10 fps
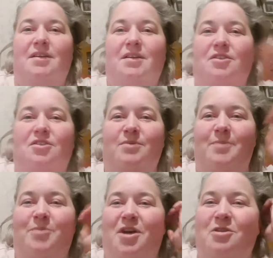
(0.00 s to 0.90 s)
Couldn't remember
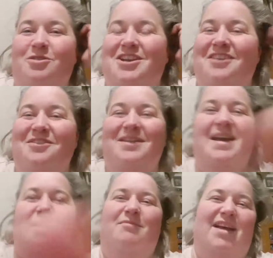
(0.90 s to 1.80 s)
the whole channel
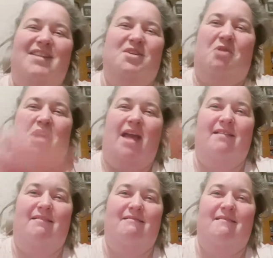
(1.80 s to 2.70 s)
name. That's okay.
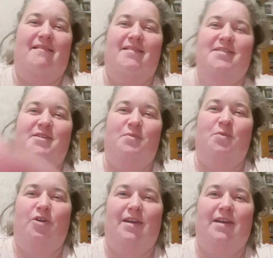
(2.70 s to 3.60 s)
Don't
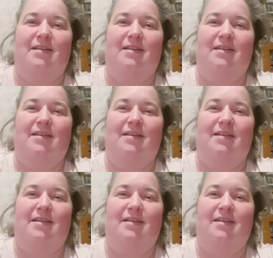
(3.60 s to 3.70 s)
worry.